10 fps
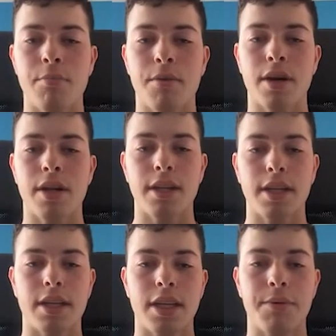but
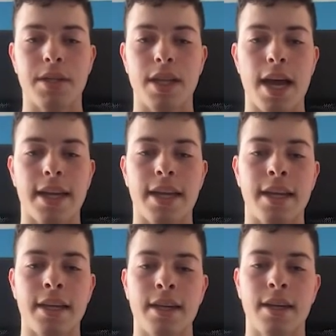he was
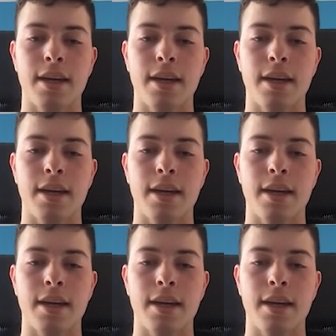lacking